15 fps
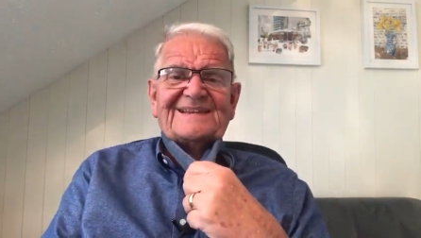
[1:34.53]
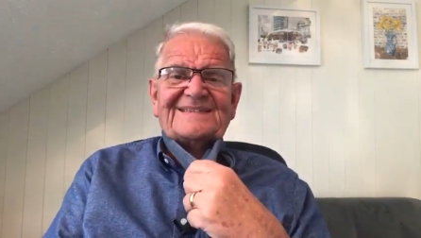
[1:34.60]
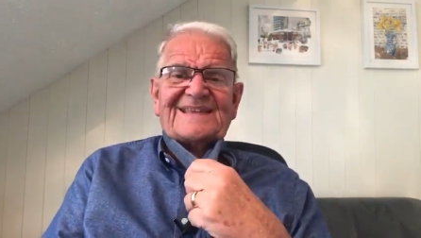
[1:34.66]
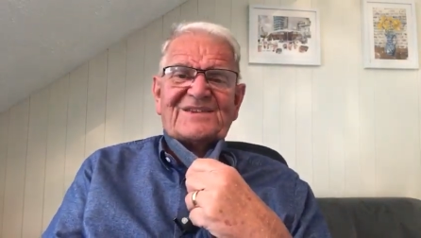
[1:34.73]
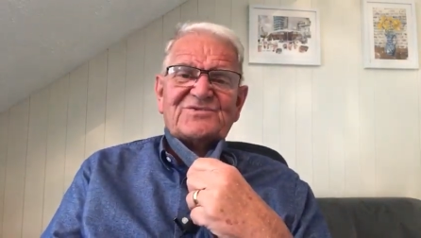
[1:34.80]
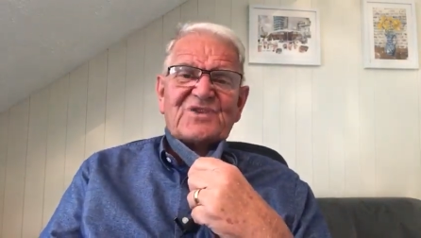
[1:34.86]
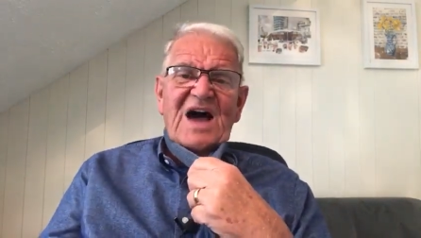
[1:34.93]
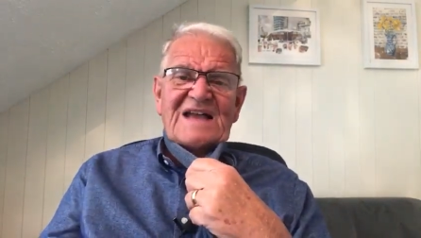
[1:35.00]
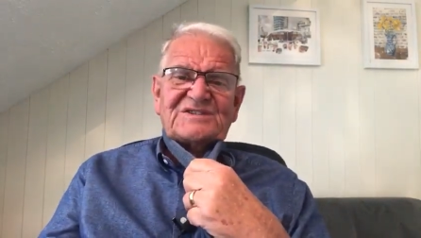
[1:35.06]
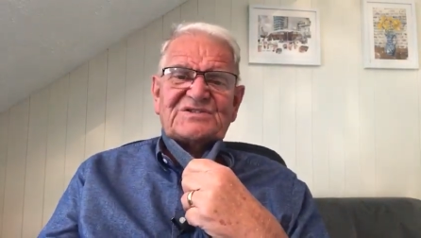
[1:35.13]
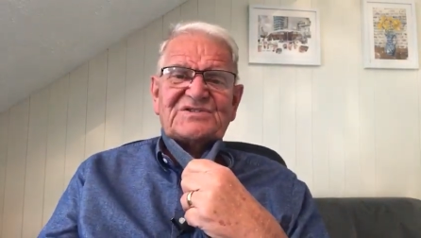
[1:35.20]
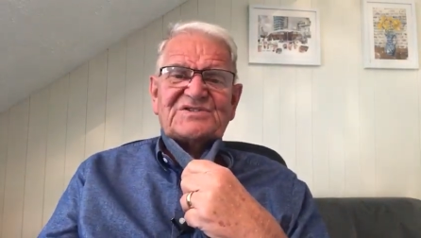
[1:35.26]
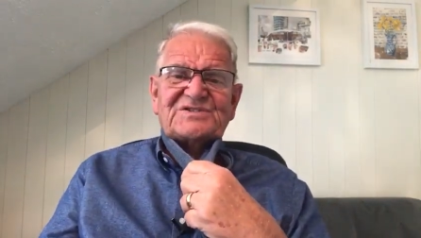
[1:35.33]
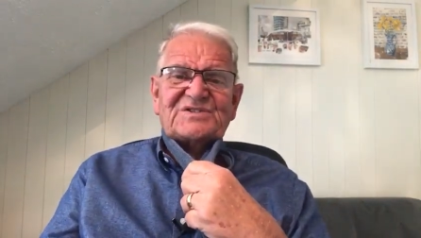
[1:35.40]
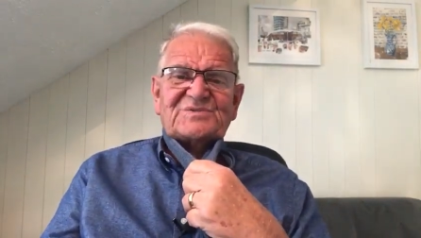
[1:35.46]
Then
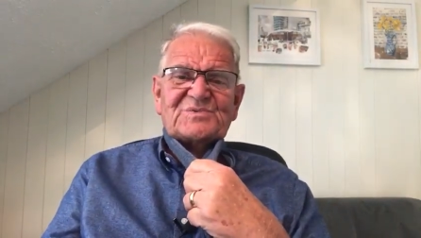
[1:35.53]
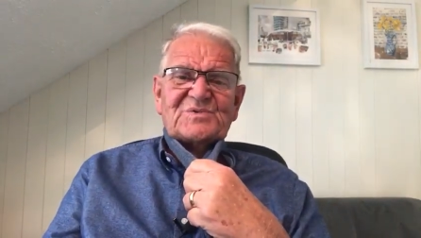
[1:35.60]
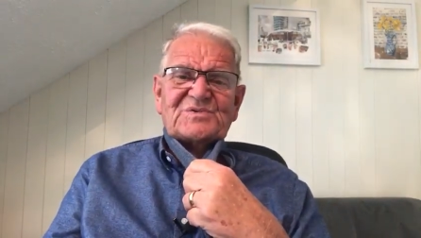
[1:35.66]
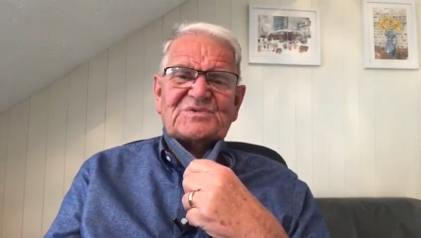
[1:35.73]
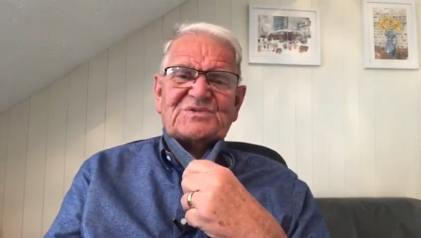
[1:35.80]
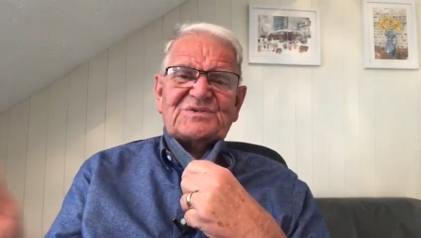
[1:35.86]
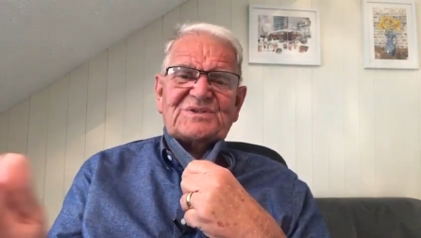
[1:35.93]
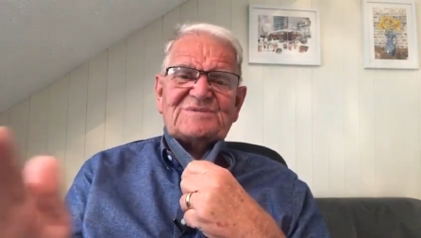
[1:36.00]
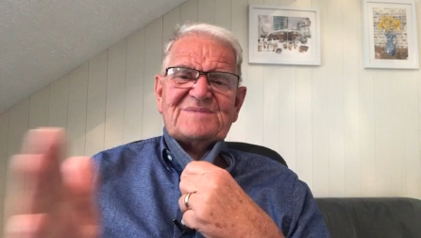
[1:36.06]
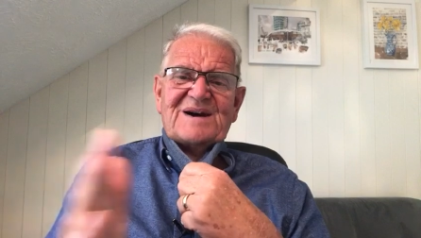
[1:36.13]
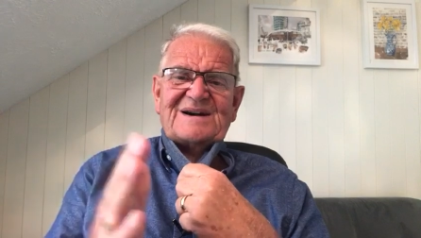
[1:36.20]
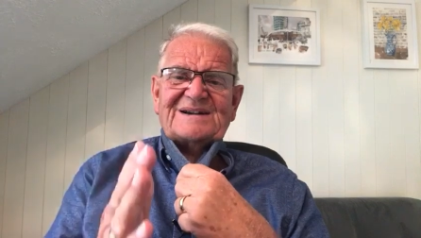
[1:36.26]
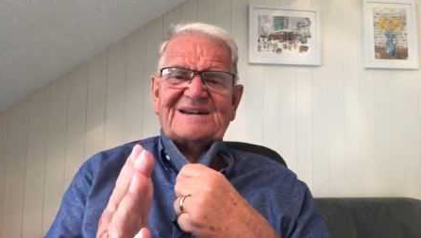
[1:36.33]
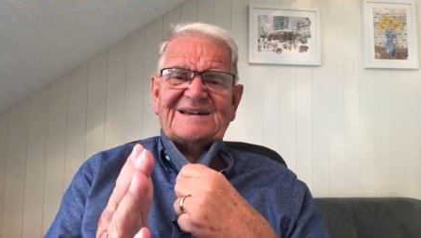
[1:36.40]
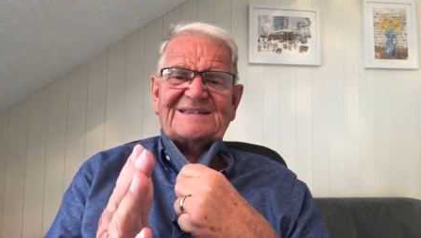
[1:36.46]
righteousness walks through the
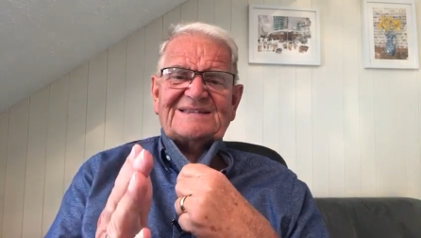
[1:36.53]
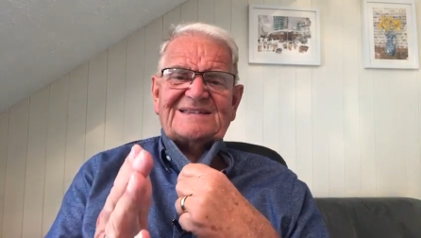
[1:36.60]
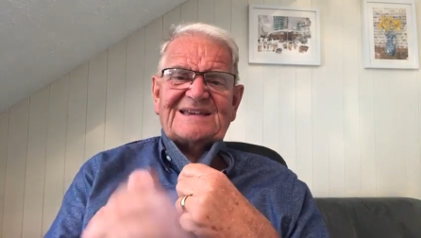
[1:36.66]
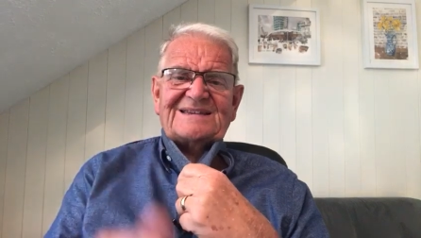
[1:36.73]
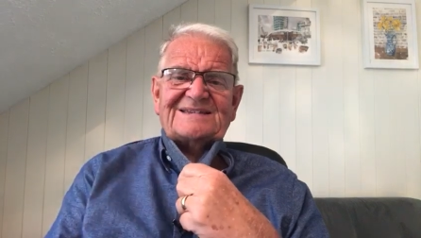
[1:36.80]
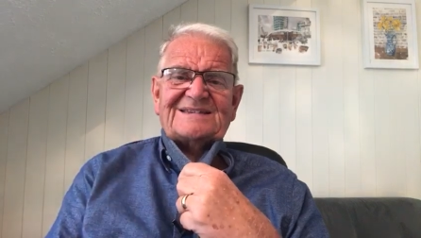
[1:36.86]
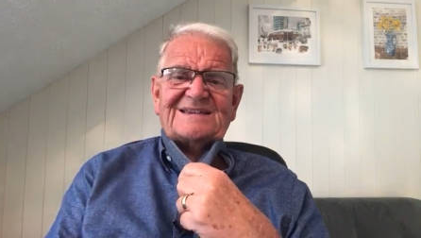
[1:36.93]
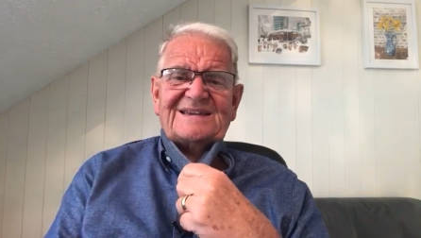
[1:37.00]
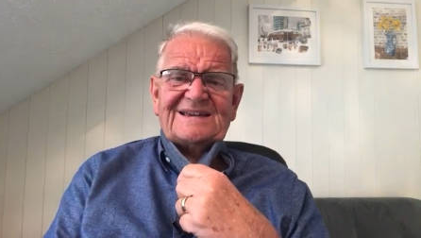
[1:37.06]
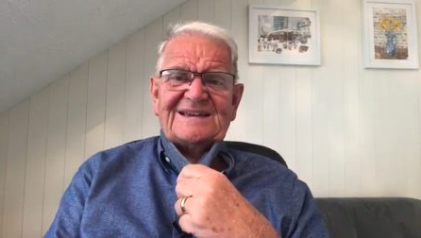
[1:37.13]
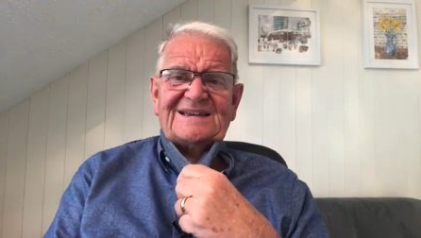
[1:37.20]
market and says,